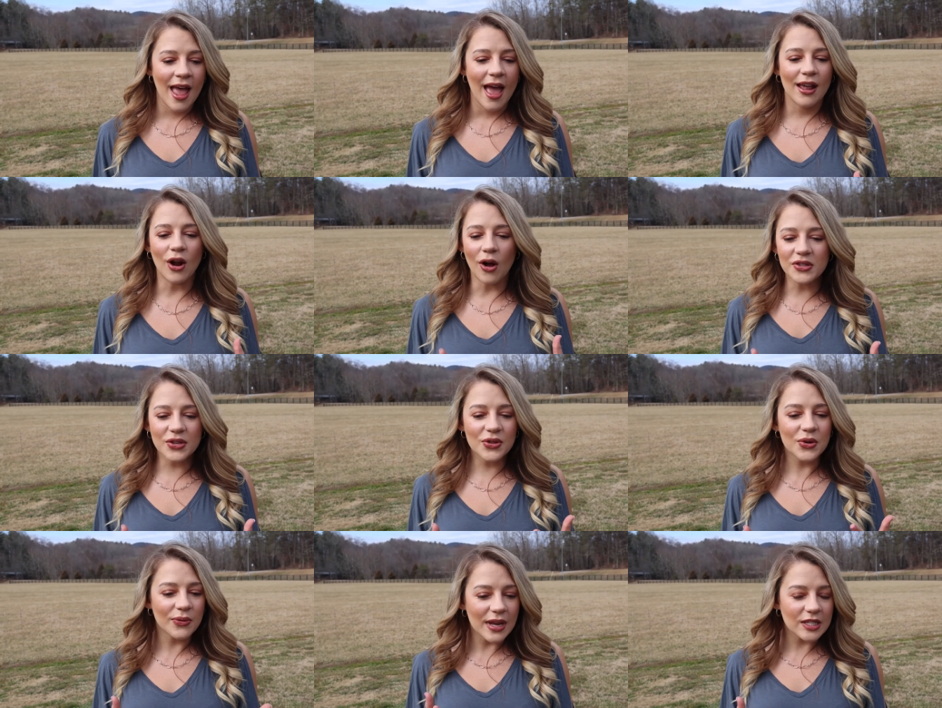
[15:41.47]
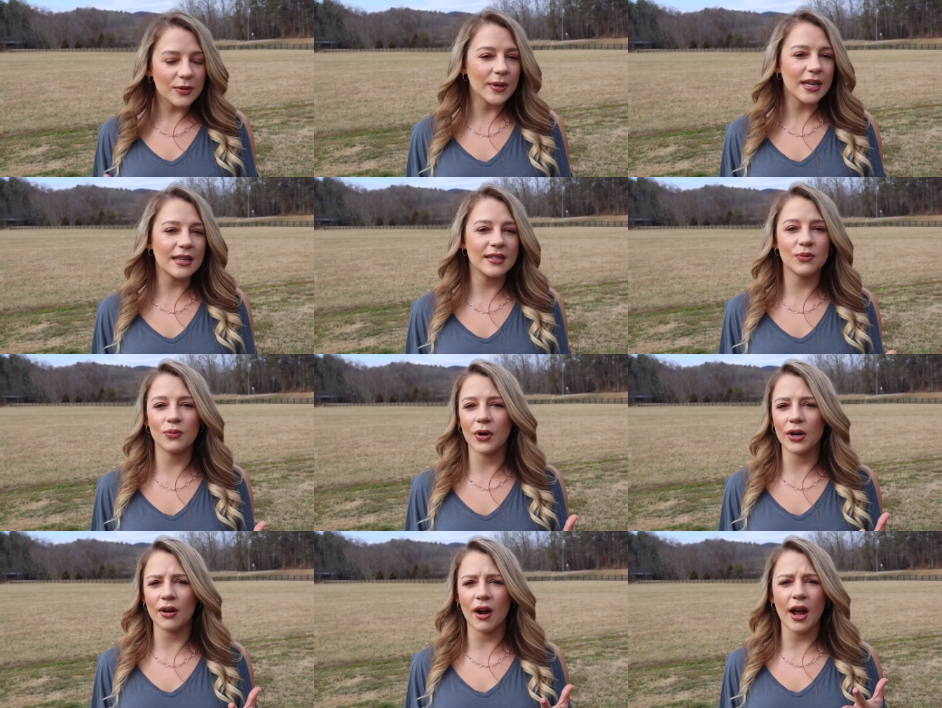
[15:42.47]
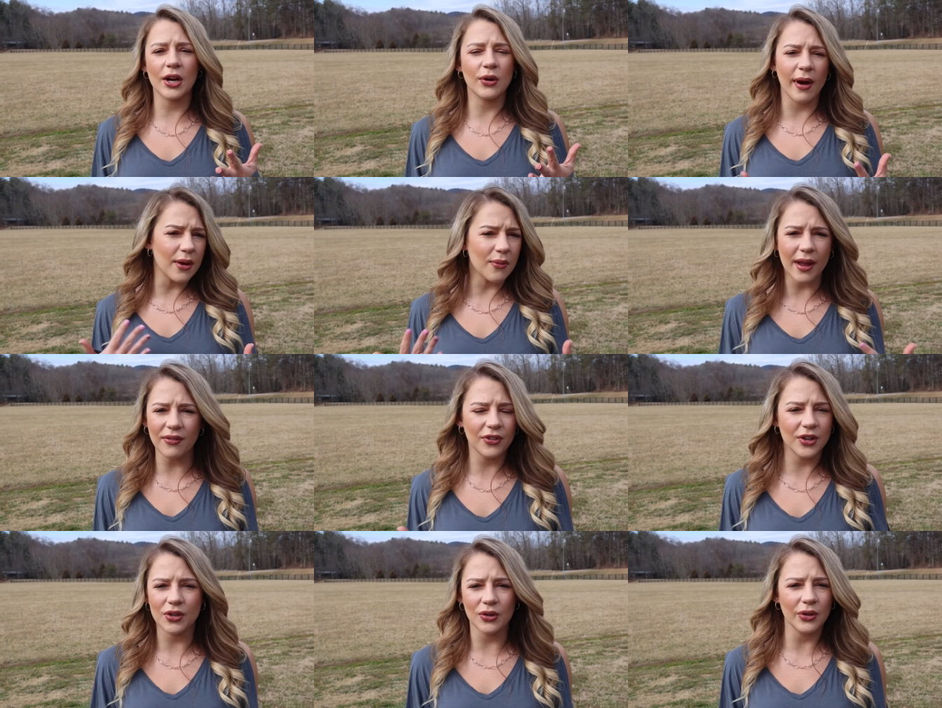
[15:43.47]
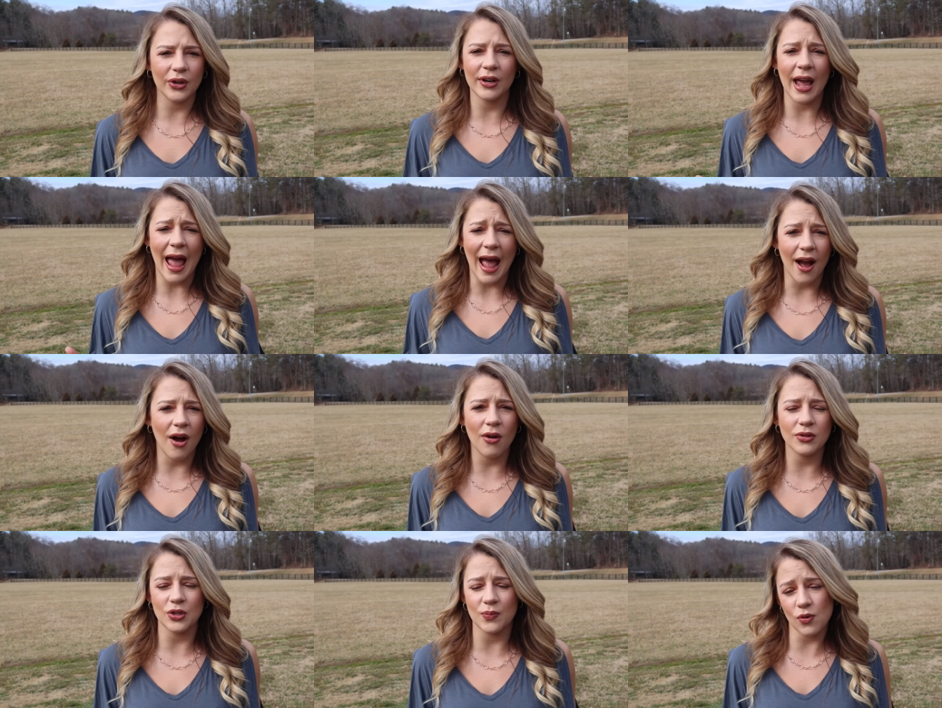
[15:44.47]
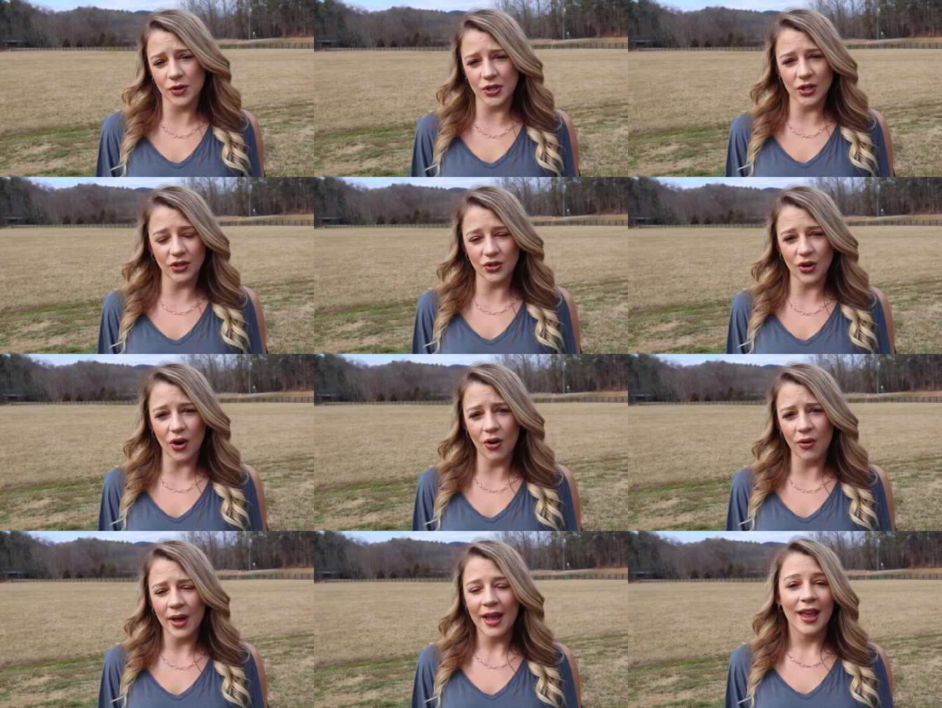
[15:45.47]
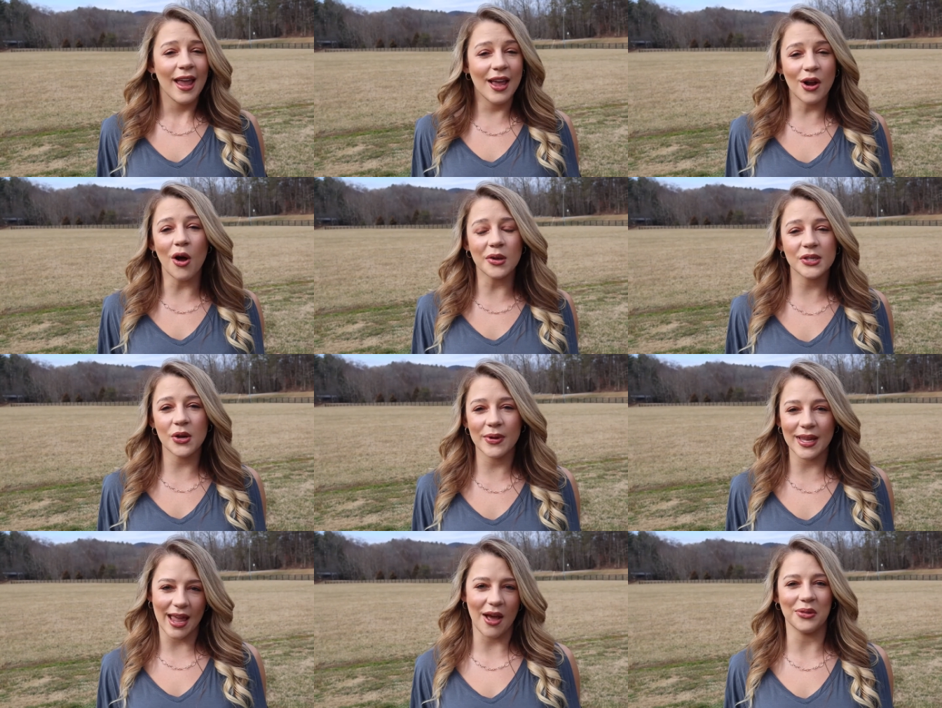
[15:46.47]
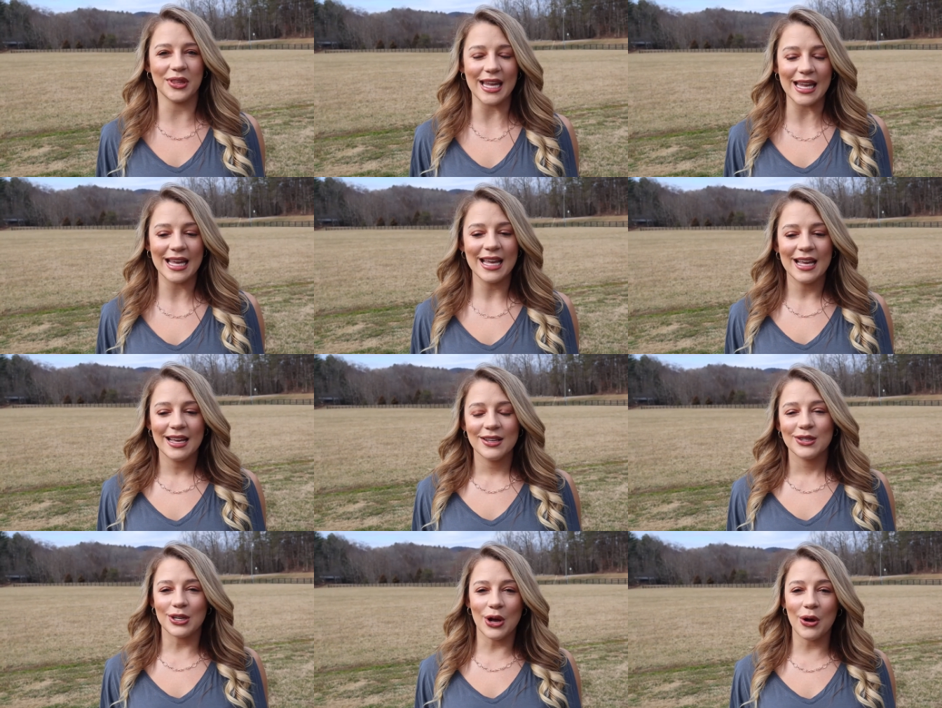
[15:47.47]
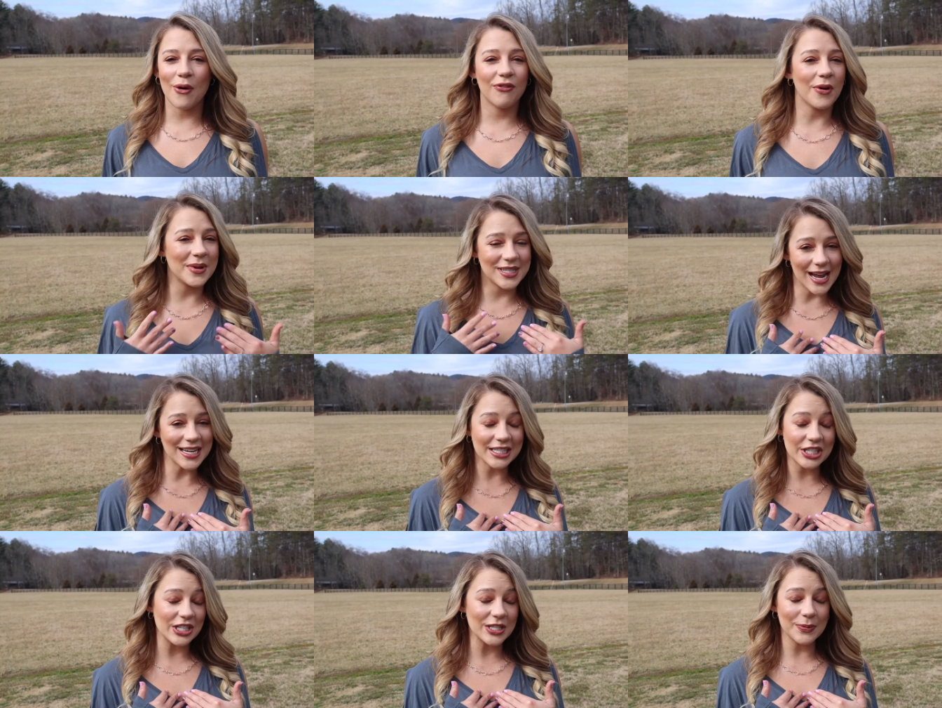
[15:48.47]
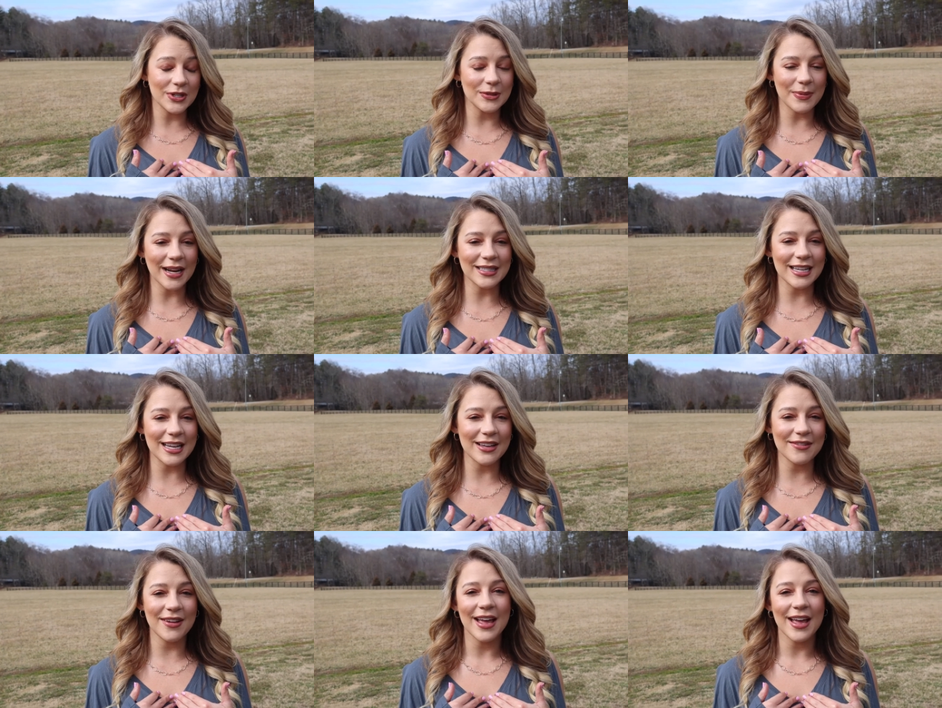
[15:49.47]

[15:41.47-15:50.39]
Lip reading: And also the recipes were a great way for you to learn how to portion control and also eat healthy. So from a dietitian's perspective,